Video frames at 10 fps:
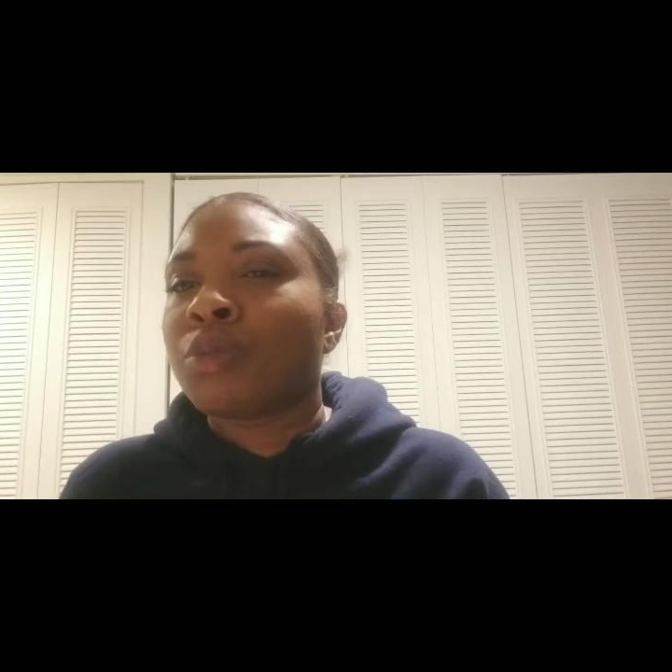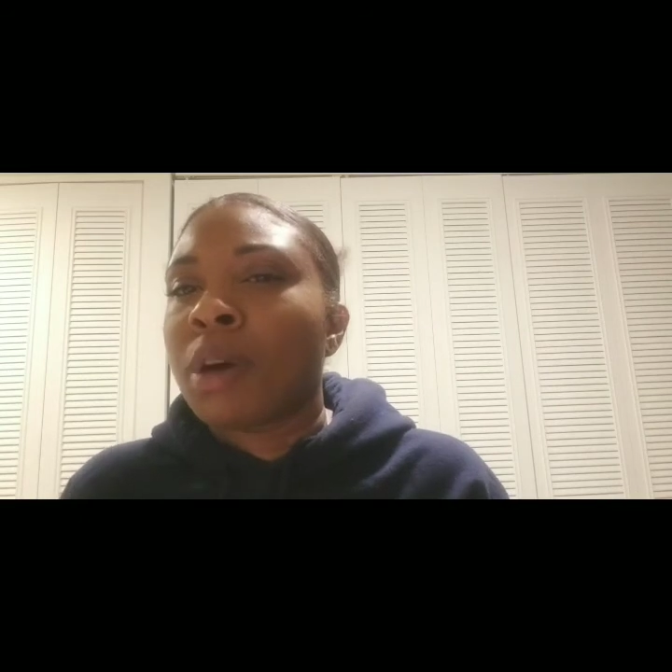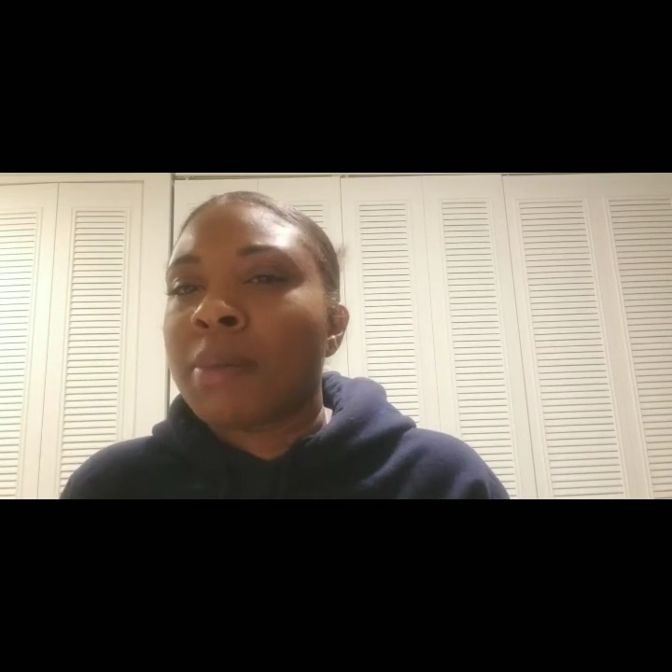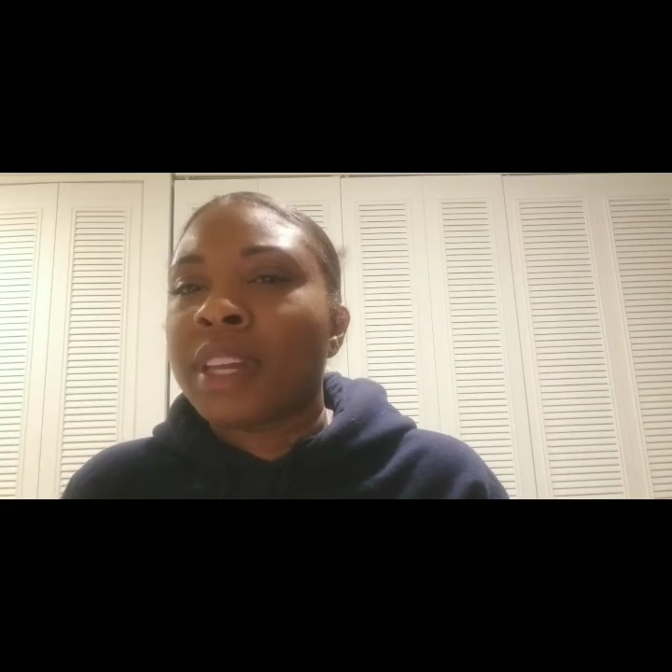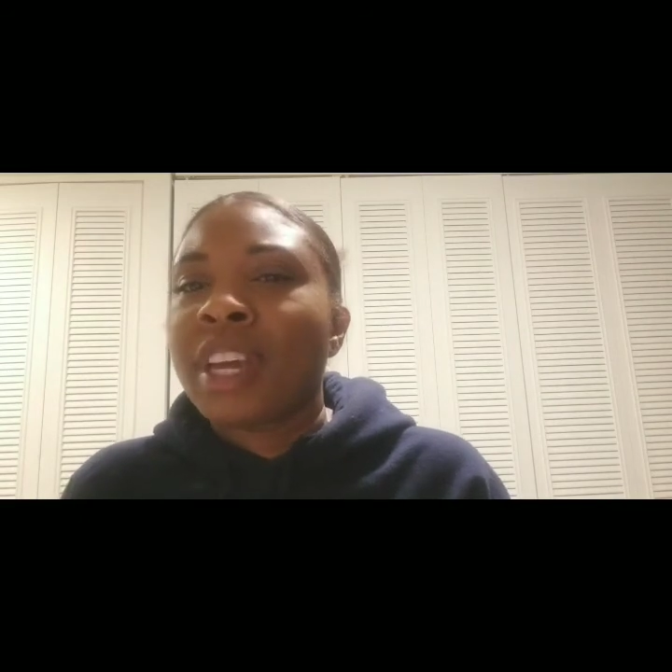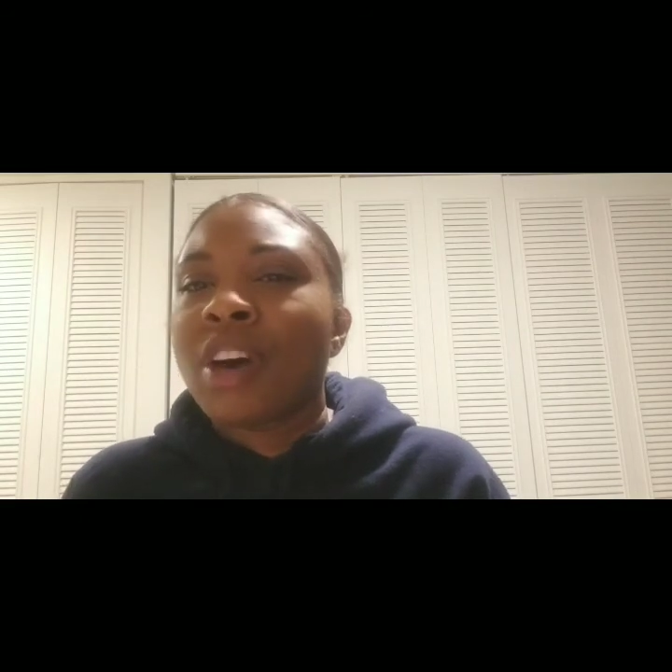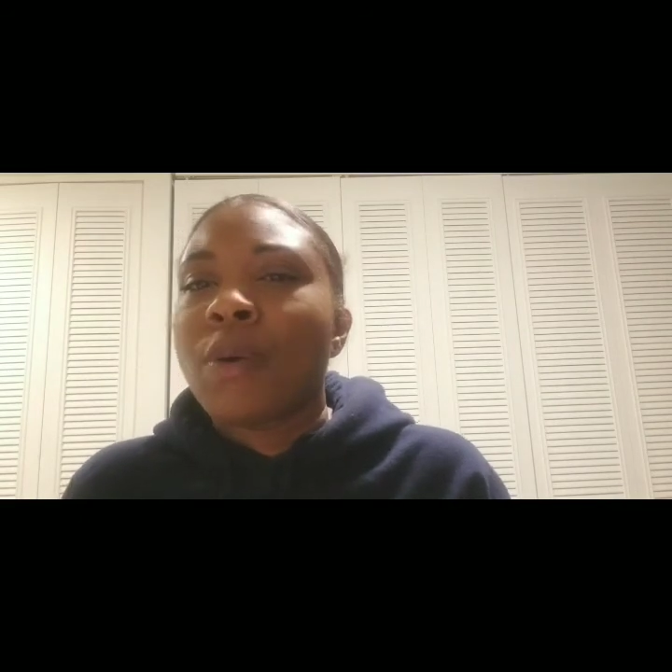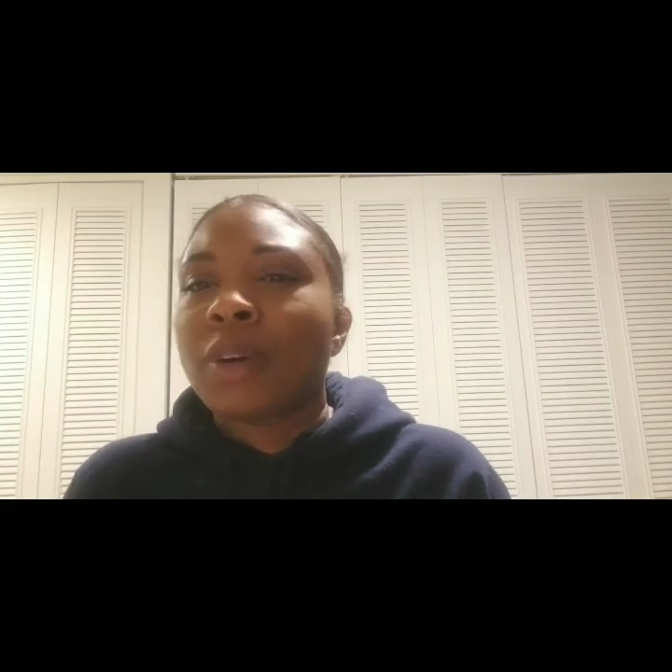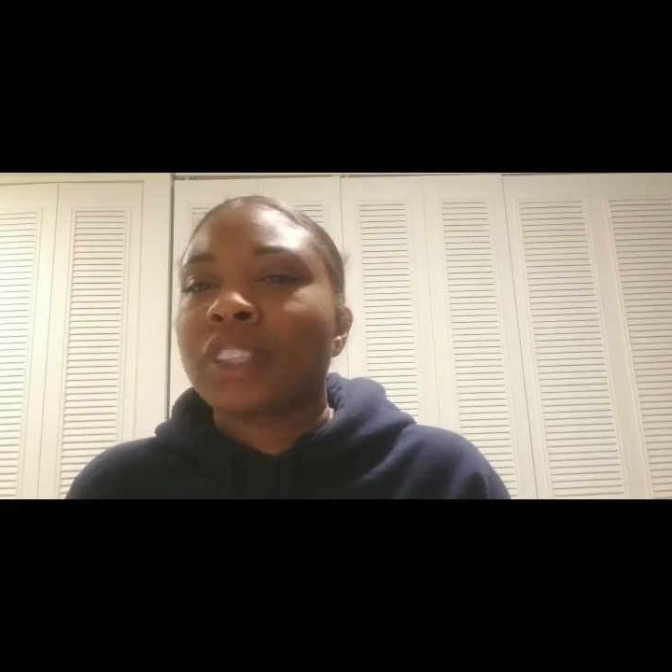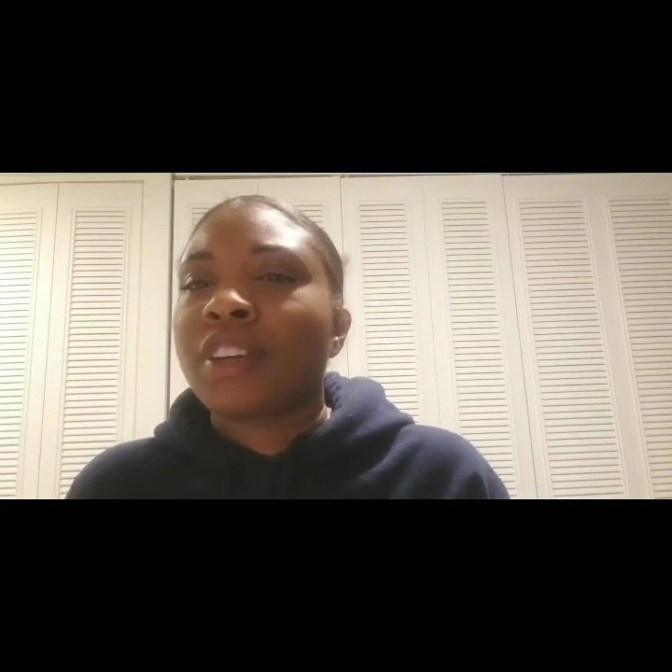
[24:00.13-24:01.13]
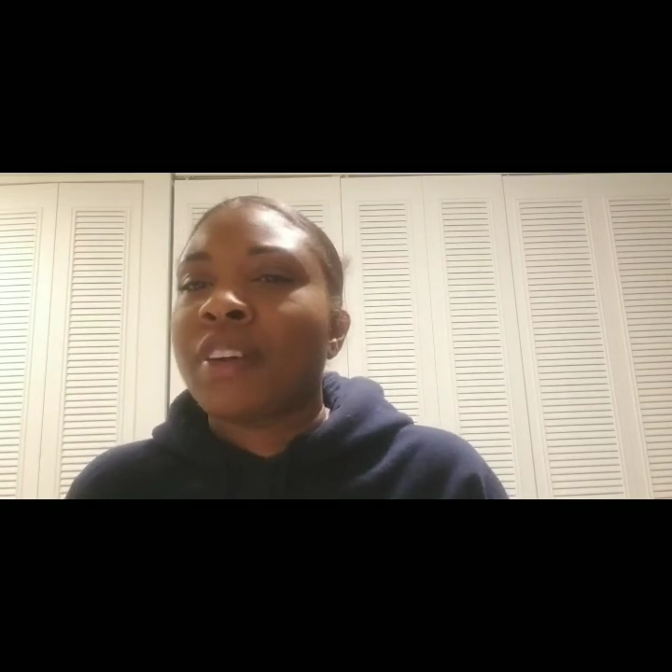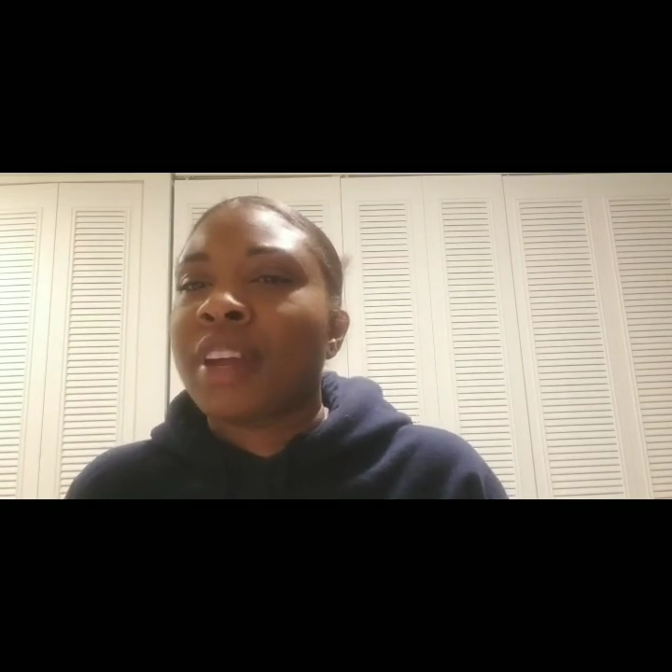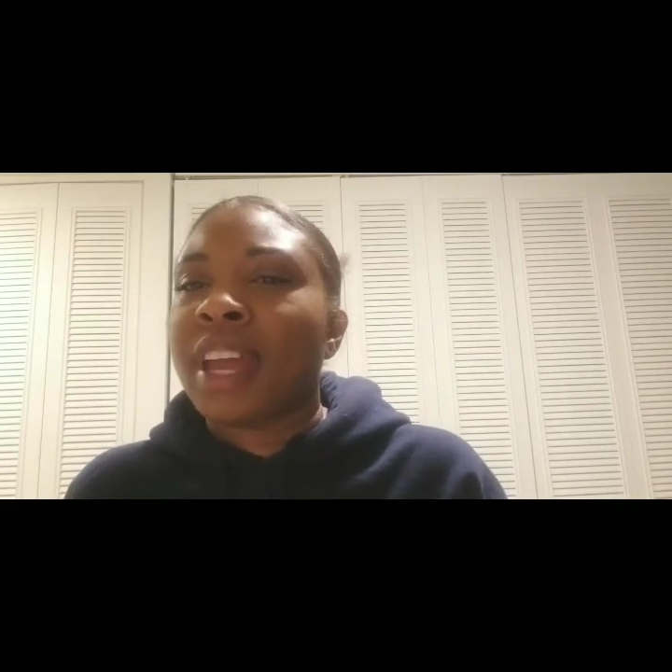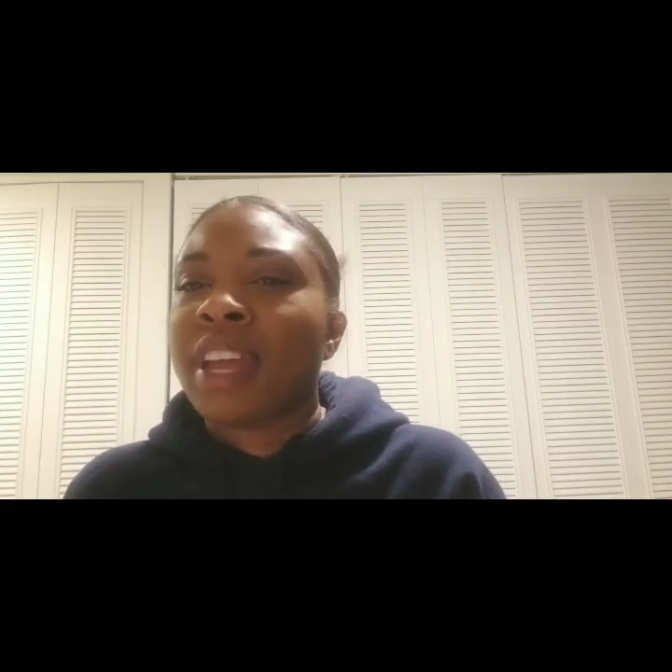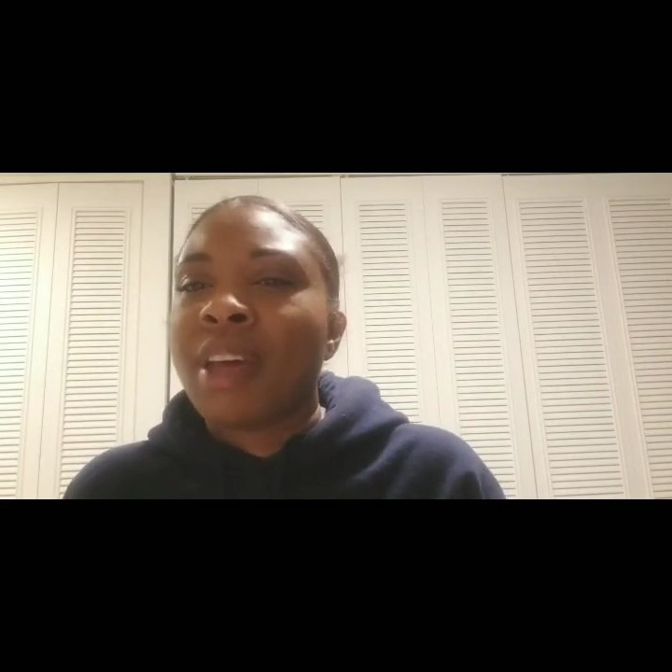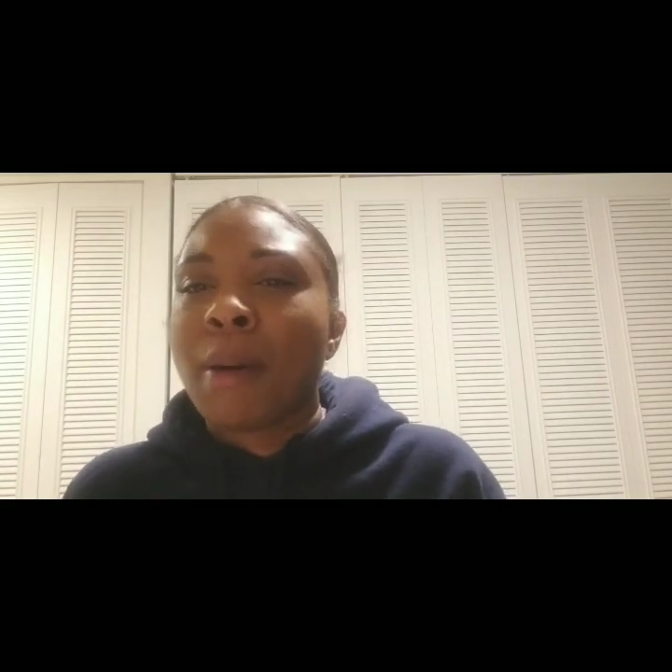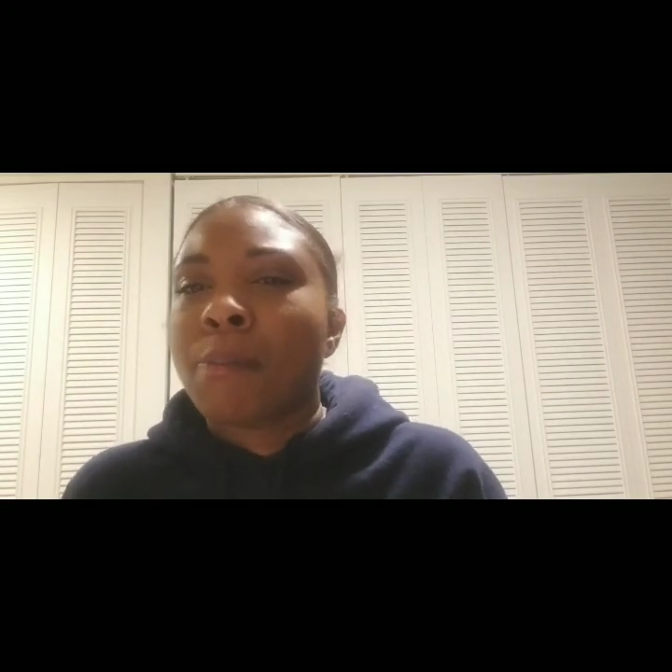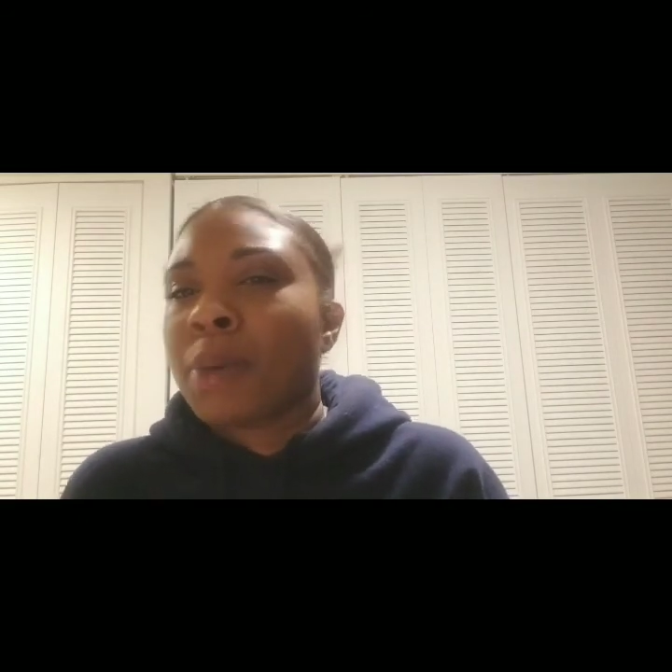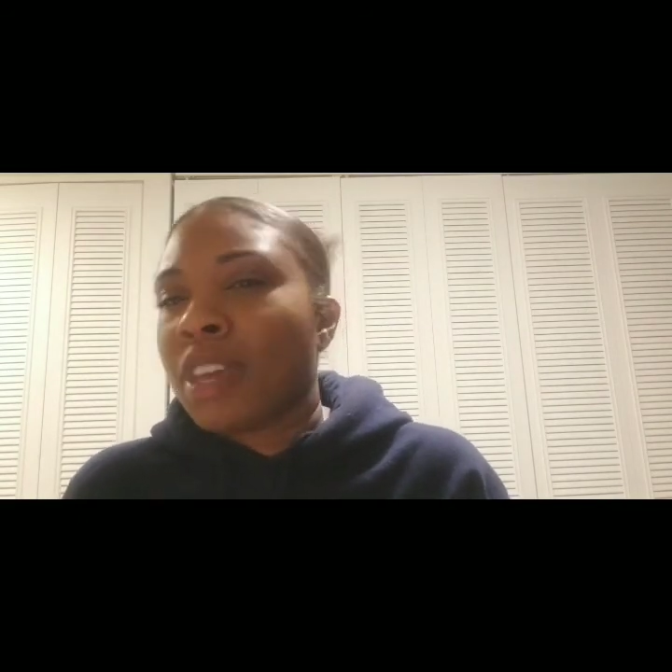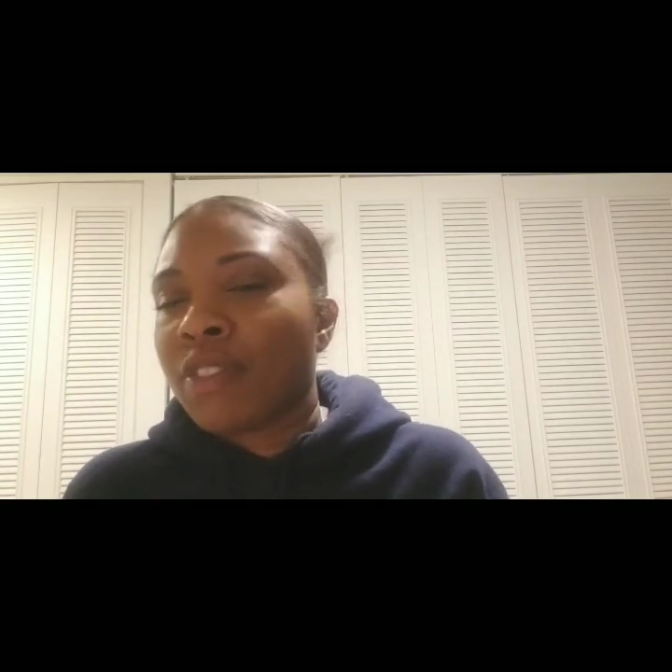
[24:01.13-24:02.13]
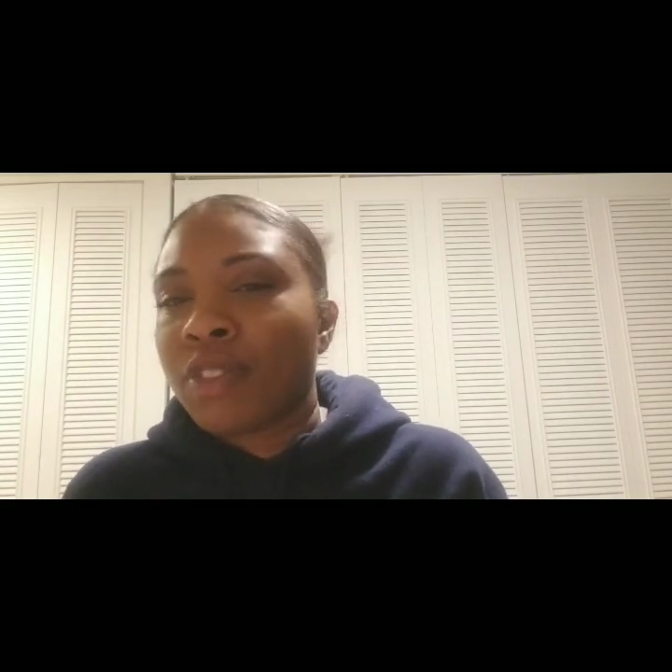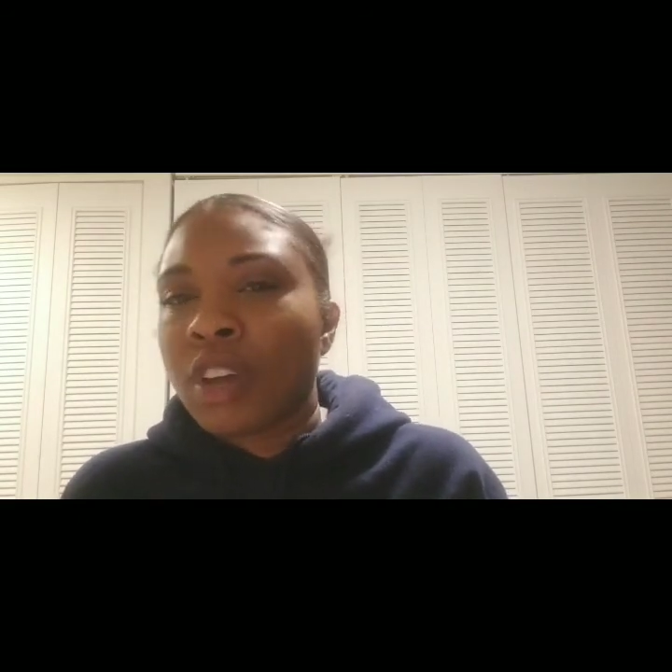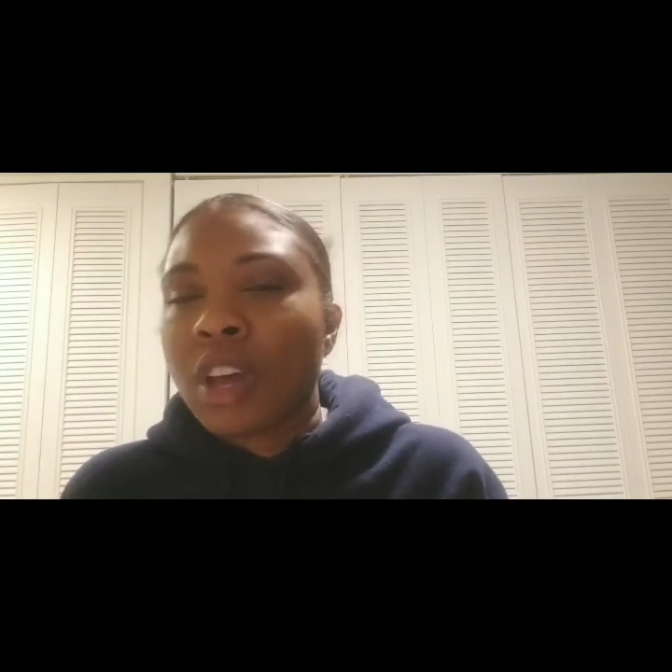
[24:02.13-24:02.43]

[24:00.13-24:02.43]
women who wants to create beef